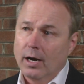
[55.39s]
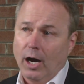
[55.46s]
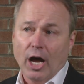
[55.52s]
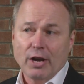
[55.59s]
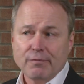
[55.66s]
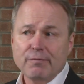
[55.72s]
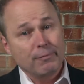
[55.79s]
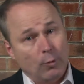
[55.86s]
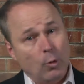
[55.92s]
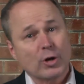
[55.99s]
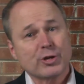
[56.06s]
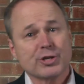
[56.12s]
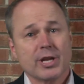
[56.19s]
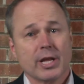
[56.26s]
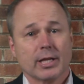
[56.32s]

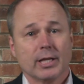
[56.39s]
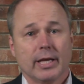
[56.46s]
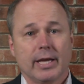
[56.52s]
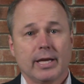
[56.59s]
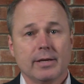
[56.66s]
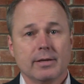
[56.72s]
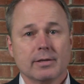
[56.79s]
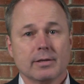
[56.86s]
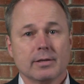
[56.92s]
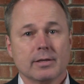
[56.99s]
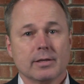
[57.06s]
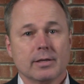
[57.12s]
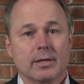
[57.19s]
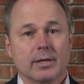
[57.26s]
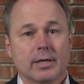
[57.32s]
Unfortunately,
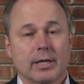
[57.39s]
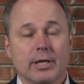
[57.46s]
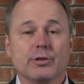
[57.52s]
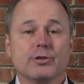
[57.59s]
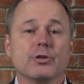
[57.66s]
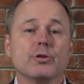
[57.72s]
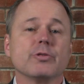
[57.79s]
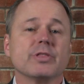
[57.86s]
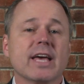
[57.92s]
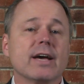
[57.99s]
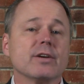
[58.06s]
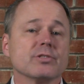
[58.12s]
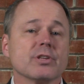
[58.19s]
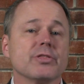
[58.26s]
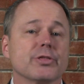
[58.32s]
in
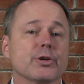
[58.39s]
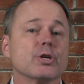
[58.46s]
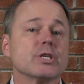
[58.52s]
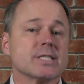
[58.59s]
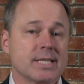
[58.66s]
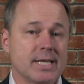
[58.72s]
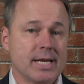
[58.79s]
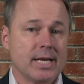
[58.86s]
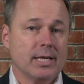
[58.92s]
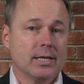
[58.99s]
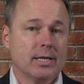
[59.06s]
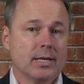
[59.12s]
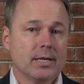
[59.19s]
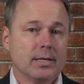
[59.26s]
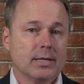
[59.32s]

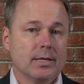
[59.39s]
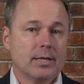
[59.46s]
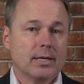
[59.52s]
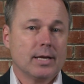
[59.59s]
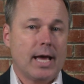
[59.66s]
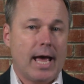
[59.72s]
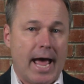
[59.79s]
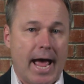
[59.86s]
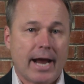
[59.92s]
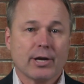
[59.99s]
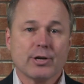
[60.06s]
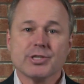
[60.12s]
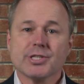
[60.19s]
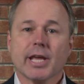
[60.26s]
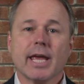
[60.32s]
2013,
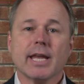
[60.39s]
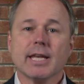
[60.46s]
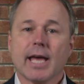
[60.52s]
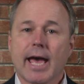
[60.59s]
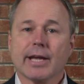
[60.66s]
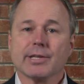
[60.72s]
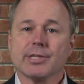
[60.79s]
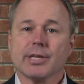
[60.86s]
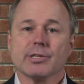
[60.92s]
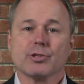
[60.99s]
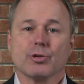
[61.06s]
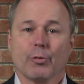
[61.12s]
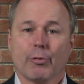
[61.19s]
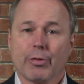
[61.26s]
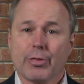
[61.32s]
hackers gained access
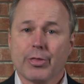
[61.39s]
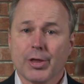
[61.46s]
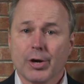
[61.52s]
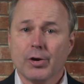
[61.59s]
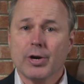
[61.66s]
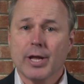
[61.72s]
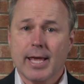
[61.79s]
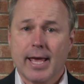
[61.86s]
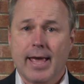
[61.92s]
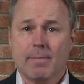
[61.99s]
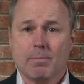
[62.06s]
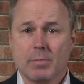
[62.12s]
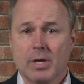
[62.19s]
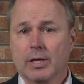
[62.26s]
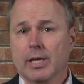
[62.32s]
to 38
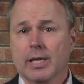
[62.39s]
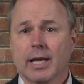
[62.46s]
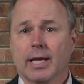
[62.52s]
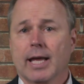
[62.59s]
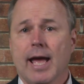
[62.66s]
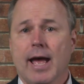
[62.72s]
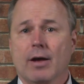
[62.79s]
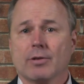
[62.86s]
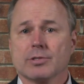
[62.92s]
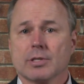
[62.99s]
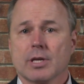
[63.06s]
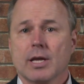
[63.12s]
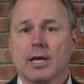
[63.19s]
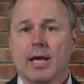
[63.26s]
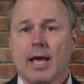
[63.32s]
million accounts
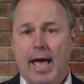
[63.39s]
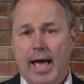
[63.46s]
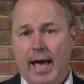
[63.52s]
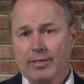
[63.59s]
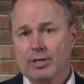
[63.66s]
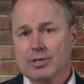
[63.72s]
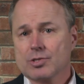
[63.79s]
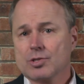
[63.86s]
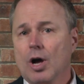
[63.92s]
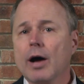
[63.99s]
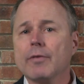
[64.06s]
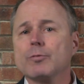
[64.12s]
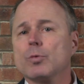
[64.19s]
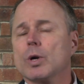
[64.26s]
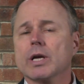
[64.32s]
at the
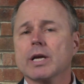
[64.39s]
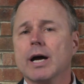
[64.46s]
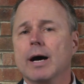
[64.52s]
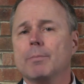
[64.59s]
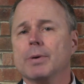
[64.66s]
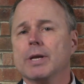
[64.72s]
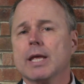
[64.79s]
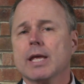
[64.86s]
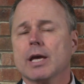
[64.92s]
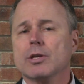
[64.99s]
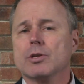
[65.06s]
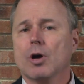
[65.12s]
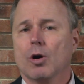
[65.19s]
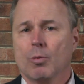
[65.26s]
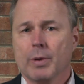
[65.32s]
software company
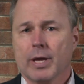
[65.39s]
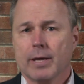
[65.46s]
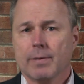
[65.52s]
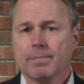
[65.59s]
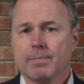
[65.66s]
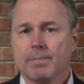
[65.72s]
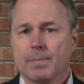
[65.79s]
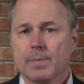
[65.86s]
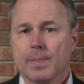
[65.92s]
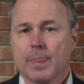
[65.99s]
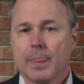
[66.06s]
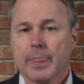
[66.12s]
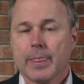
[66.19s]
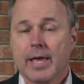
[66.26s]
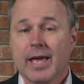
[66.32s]
Adobe,
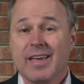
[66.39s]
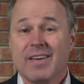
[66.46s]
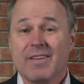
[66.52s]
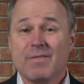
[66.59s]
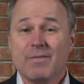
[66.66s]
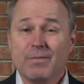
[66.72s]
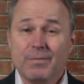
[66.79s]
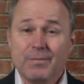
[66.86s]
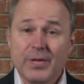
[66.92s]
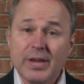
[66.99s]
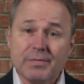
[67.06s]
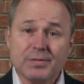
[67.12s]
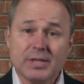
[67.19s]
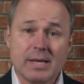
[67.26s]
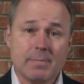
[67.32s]

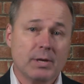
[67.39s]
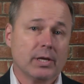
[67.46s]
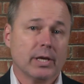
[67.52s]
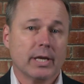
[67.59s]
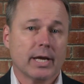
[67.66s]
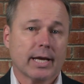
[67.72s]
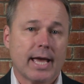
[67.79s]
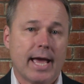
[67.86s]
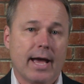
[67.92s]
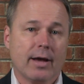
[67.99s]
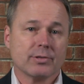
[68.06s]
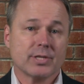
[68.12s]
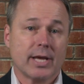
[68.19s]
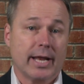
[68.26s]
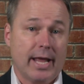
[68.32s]
50 million
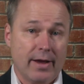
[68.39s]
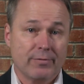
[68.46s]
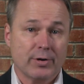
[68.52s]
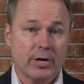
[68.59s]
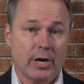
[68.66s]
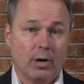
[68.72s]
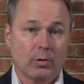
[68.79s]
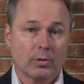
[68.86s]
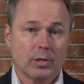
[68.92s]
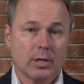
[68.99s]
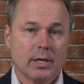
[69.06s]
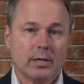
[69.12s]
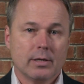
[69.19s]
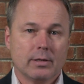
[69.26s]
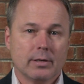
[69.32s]
accounts at Evernote,
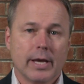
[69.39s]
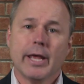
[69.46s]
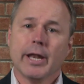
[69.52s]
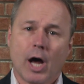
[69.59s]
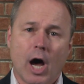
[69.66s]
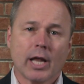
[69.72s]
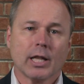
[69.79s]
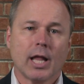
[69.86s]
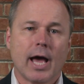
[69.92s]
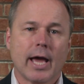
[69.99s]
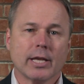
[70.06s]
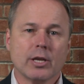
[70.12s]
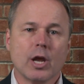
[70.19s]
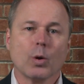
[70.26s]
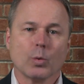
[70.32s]
an
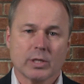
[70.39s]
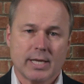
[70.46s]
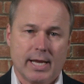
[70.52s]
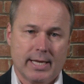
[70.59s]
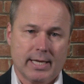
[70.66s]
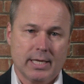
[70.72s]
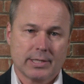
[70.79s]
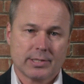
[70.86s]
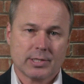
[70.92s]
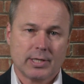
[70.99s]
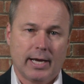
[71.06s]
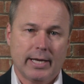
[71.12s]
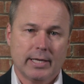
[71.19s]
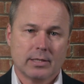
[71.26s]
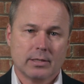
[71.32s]
online note-taking
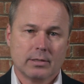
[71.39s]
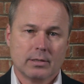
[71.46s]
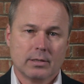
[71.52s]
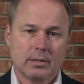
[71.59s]
site,